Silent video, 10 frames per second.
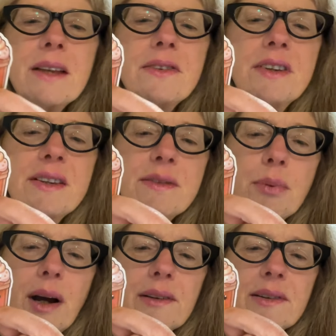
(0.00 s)
This
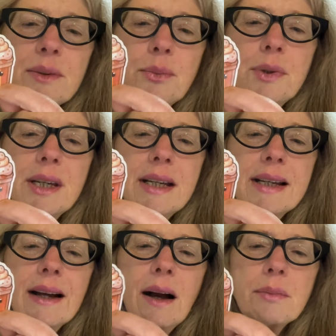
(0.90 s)
one's a wee
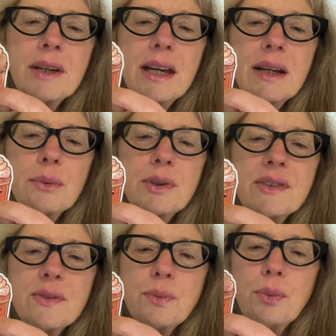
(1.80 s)
cupcake with
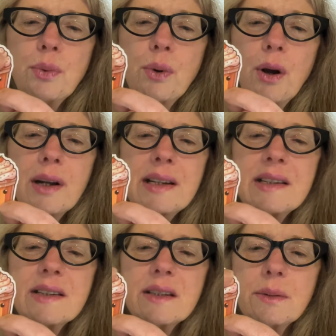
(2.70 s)

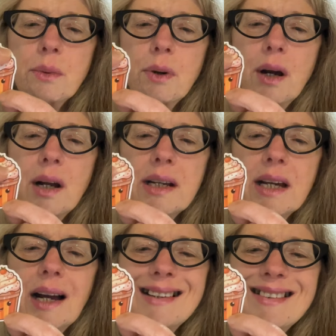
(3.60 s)
swirly
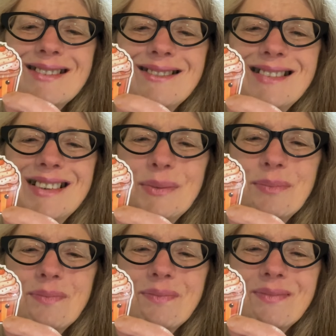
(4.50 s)
ice cream.
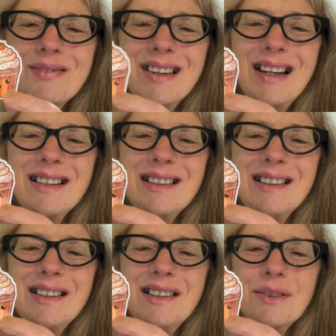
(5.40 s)

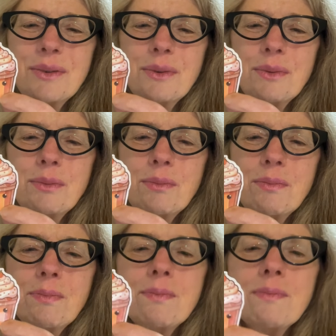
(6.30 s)
Little
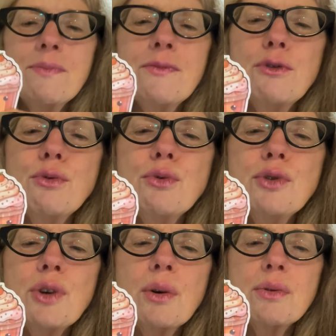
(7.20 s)
fruit
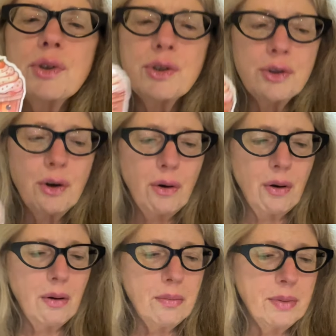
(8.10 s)
on top.